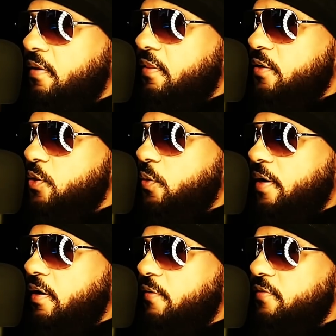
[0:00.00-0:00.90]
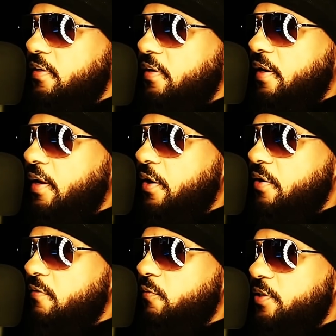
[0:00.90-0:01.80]
There's quite often a
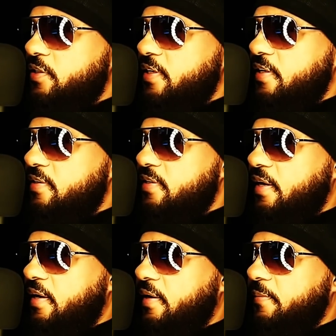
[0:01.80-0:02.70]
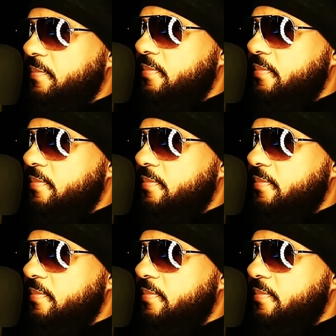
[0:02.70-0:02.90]
narrative which says that